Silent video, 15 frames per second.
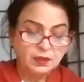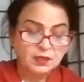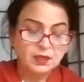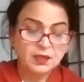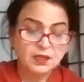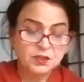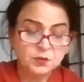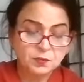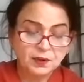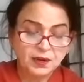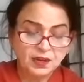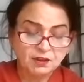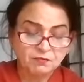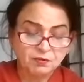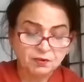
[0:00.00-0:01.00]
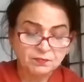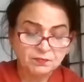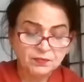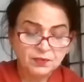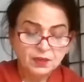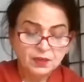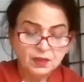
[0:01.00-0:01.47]
He is brave.
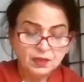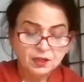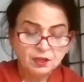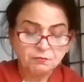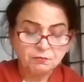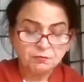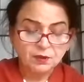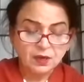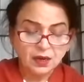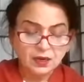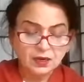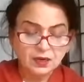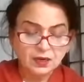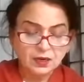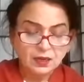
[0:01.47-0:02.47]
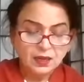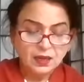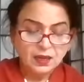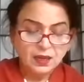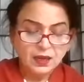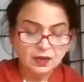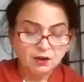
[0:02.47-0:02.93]
If young
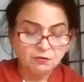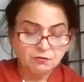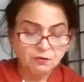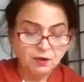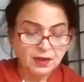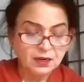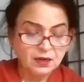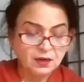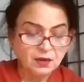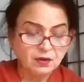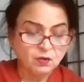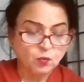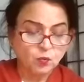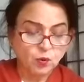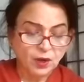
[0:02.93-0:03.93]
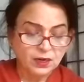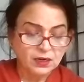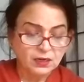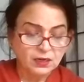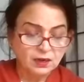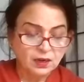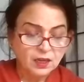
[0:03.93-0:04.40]
and a fine
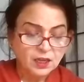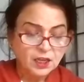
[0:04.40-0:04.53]
warrior,